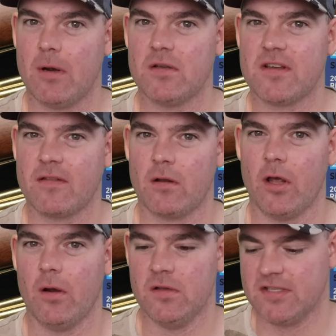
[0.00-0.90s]
most other
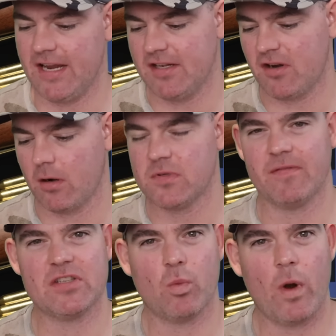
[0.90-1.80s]
loads in terms
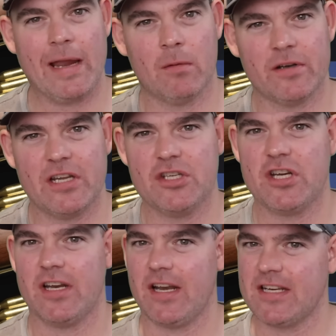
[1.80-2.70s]
of its weight
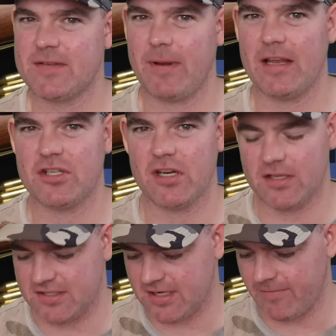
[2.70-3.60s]
retention and expansion
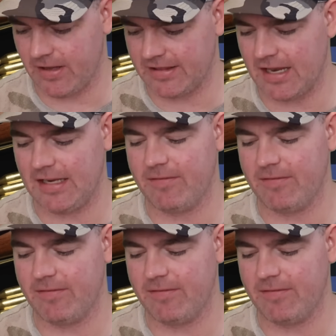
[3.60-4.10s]
and stuff like that.